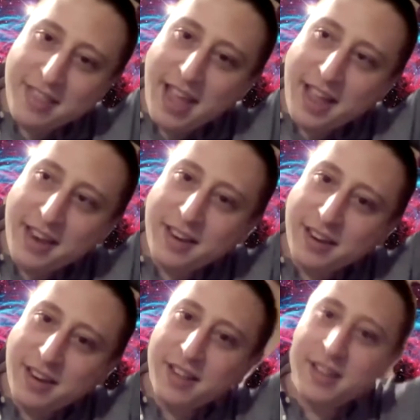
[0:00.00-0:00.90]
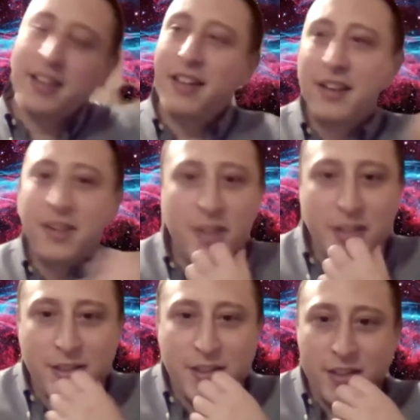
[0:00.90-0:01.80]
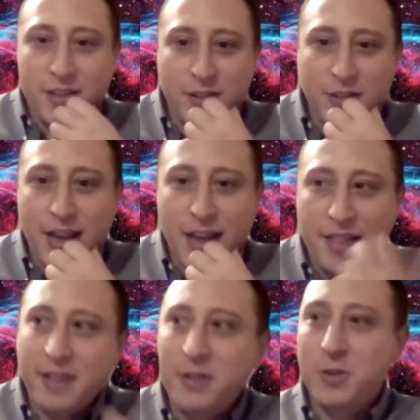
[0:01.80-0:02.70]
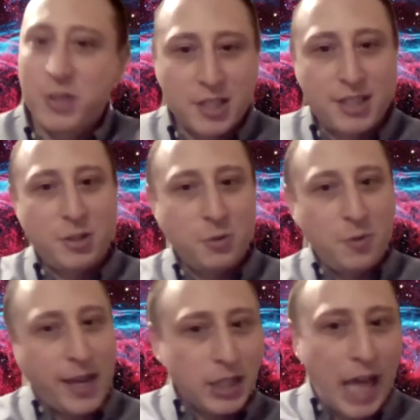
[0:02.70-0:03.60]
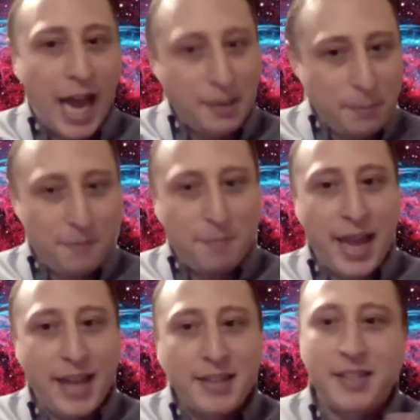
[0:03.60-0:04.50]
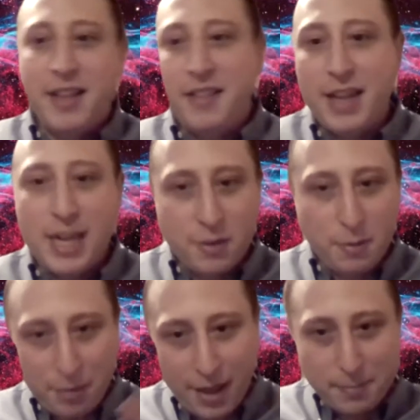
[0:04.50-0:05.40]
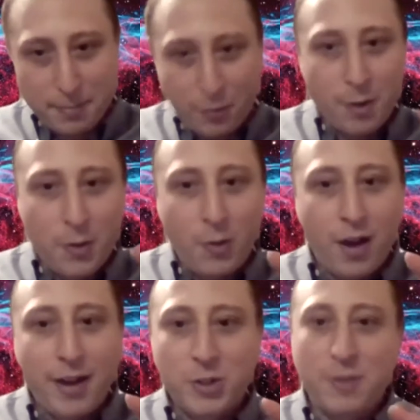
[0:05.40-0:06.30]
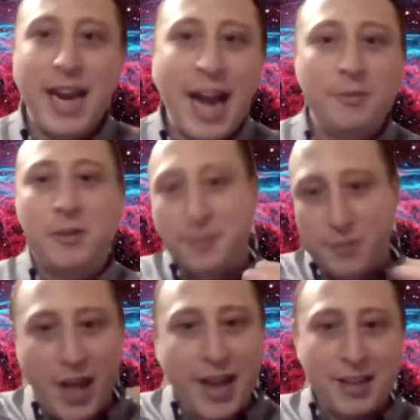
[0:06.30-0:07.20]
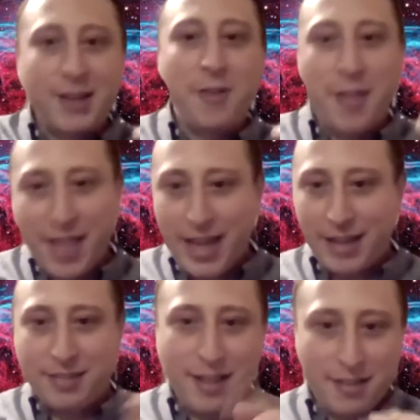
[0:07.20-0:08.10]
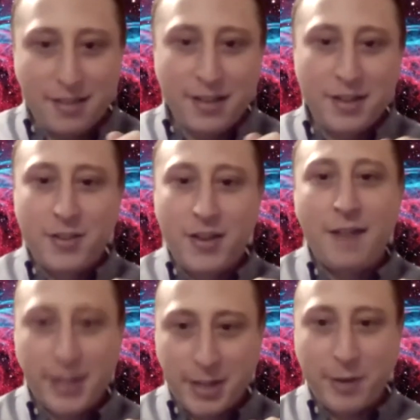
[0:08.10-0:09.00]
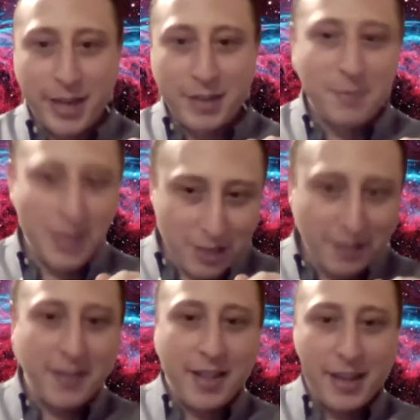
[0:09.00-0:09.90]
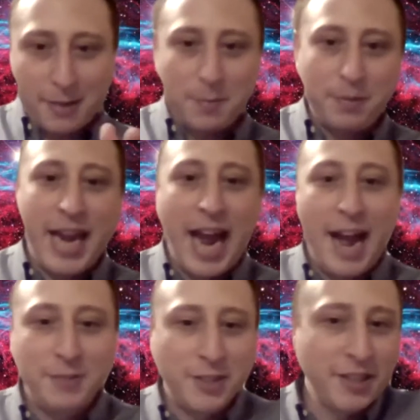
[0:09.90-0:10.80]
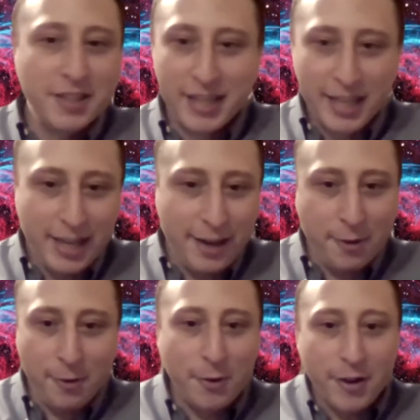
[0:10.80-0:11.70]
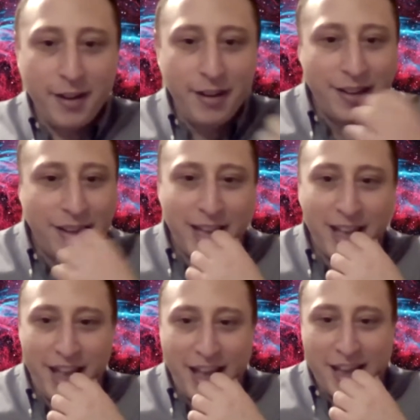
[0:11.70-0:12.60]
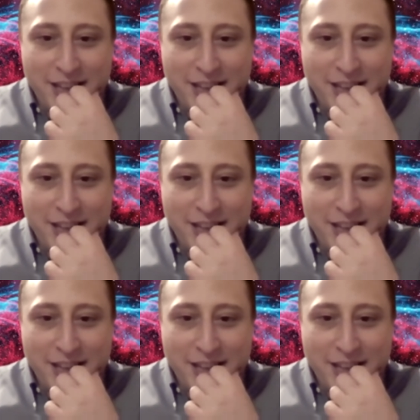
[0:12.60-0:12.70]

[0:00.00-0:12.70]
then you and you just do like a lineup of bands and then they either play before the launch or then after the flight you know then they then you have like a quick intermission and then they come and play after either yeah. or and uh,